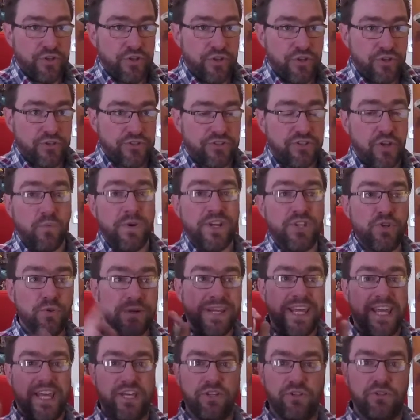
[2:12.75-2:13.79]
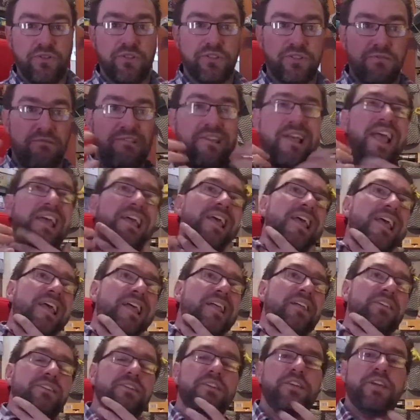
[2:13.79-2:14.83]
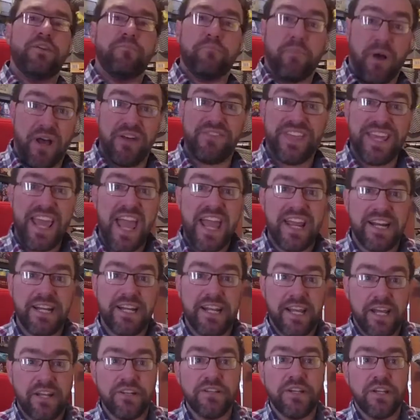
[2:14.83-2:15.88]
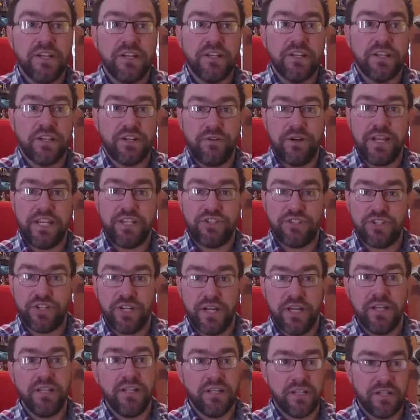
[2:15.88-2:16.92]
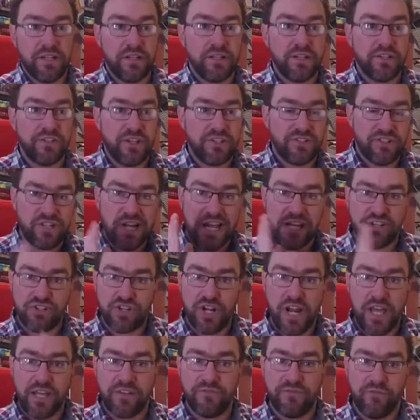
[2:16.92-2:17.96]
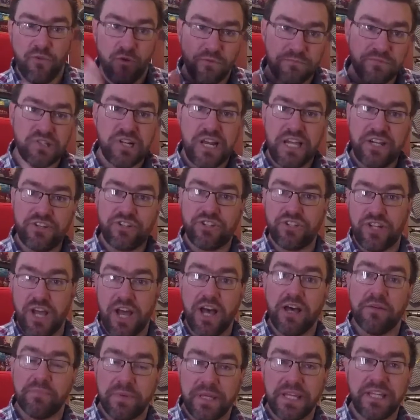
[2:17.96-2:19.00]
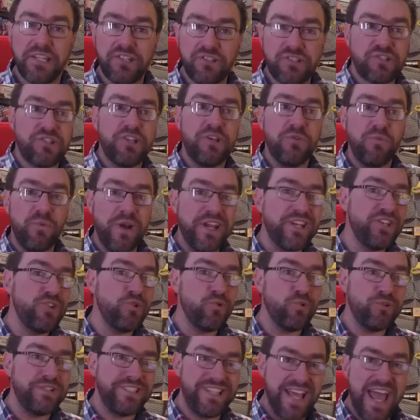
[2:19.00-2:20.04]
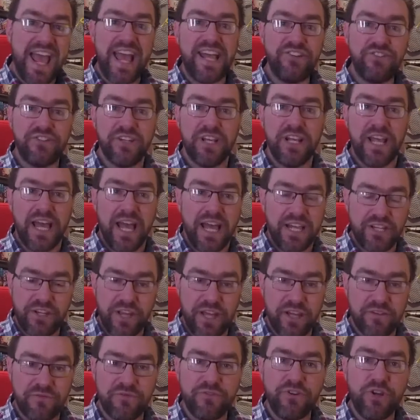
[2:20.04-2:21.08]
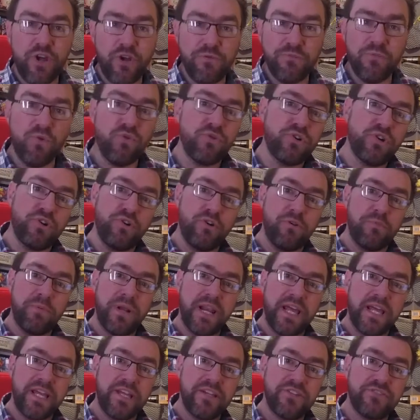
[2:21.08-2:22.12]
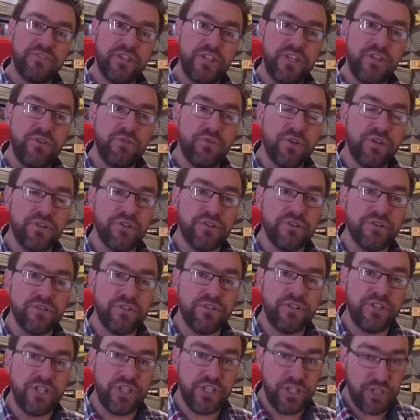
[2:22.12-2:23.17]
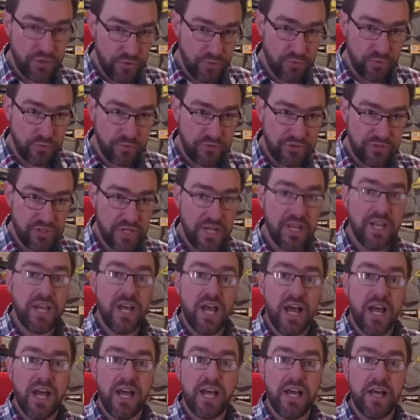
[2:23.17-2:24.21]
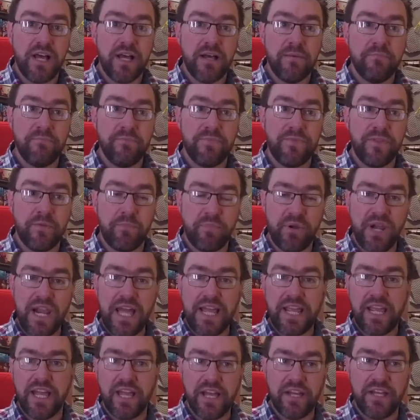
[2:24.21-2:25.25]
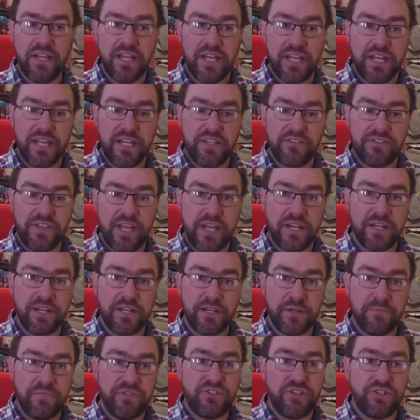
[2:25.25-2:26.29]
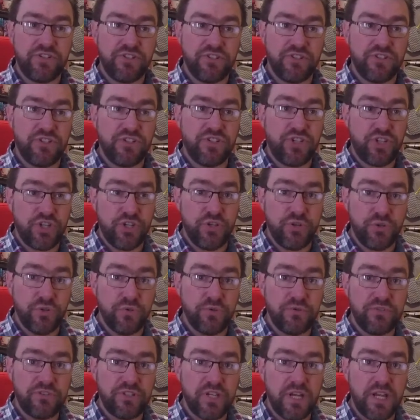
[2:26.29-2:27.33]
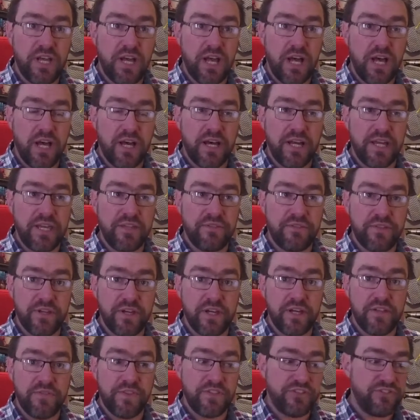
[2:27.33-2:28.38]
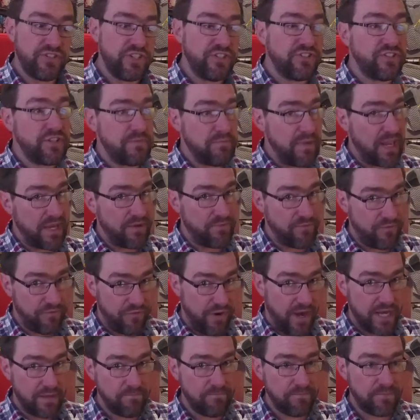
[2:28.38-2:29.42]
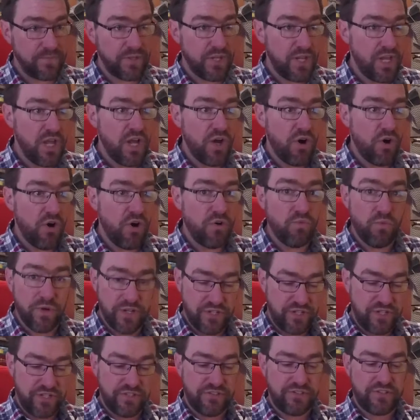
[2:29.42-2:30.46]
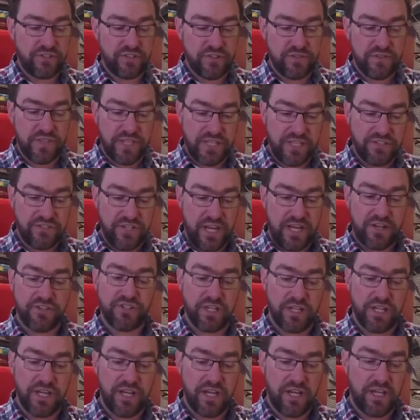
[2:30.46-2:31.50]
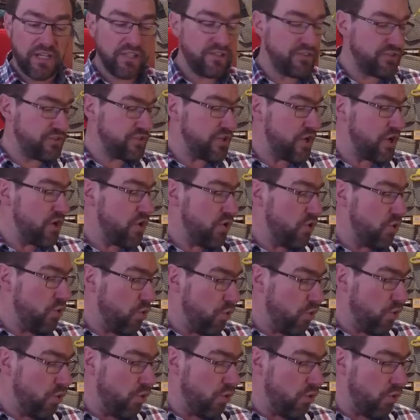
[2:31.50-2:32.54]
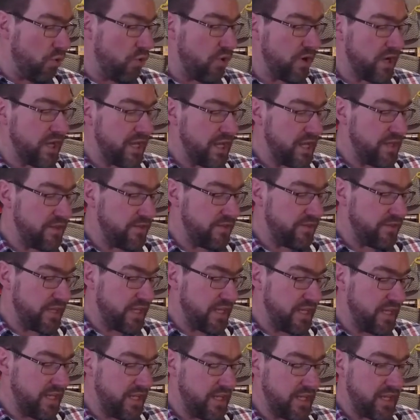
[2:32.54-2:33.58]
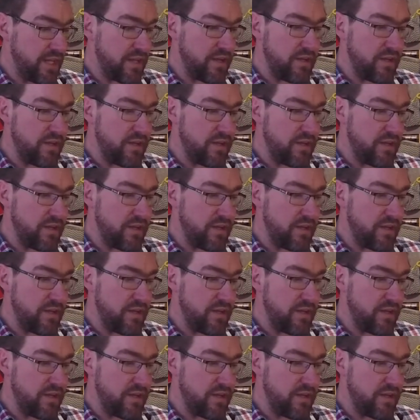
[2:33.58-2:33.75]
So when you're killed by the alien creature slash lifeform slash star beast, when you're dead and you have no more crew players that you can use, the player is then in a position to choose either the system mainframe, which is these action cards, or the,